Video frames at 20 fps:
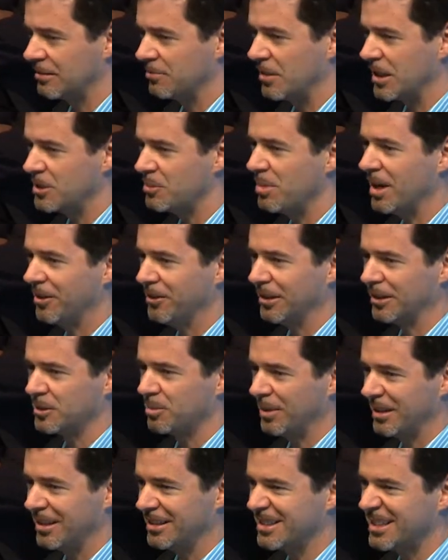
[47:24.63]
much better
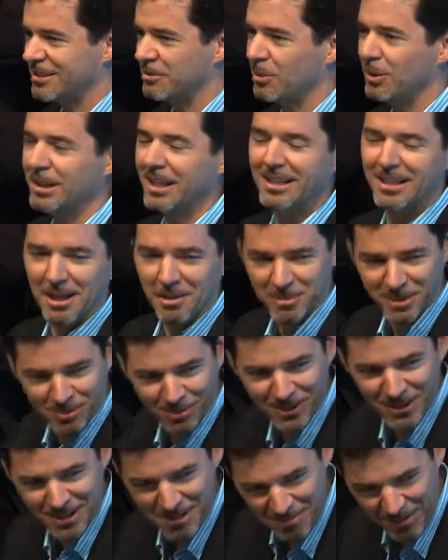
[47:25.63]
experiences, and we'll let them
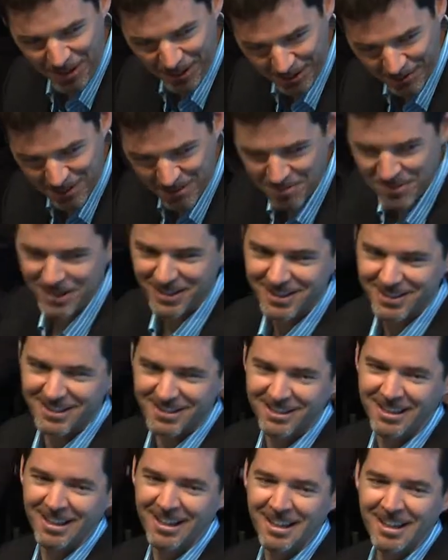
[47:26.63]
split up all of the
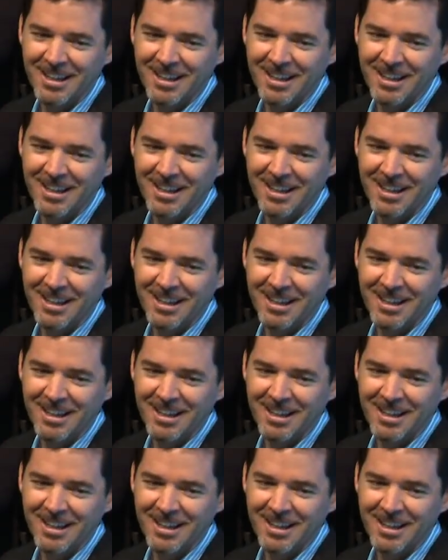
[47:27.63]
pieces.